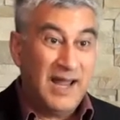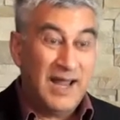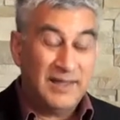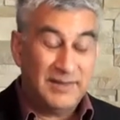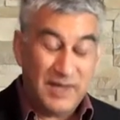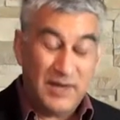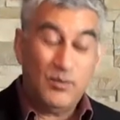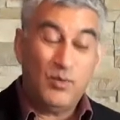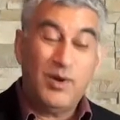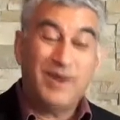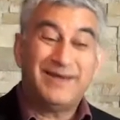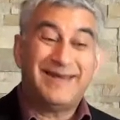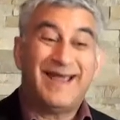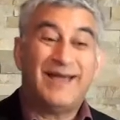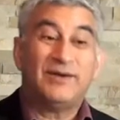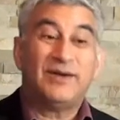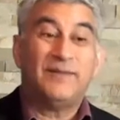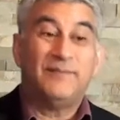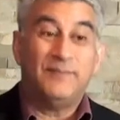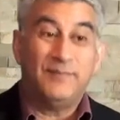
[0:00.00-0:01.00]
and they went
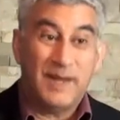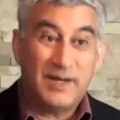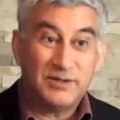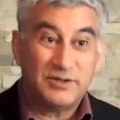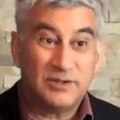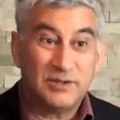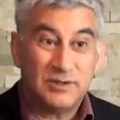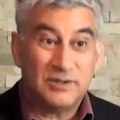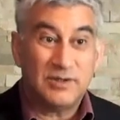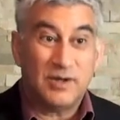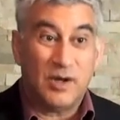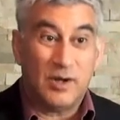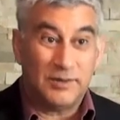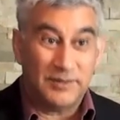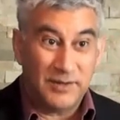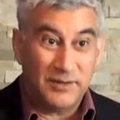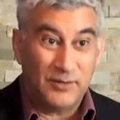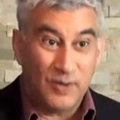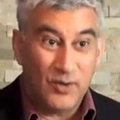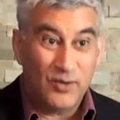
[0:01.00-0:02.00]
out and measured on
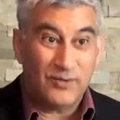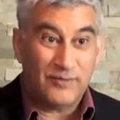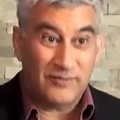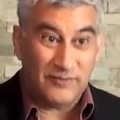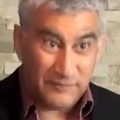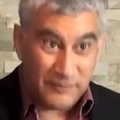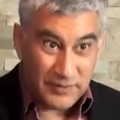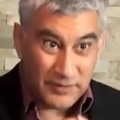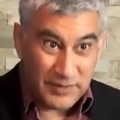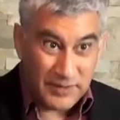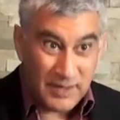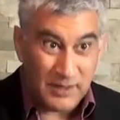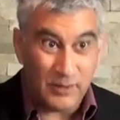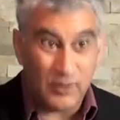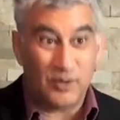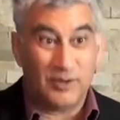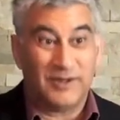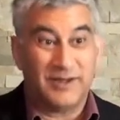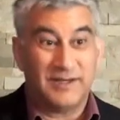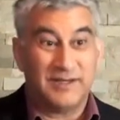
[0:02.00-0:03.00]
their own for their
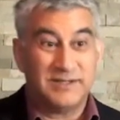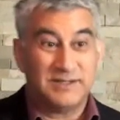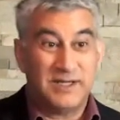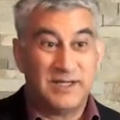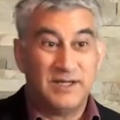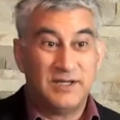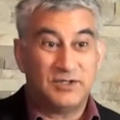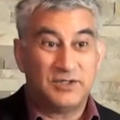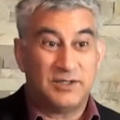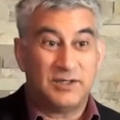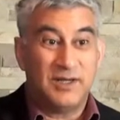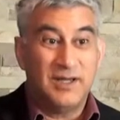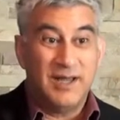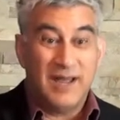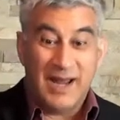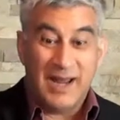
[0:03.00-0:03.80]
organization,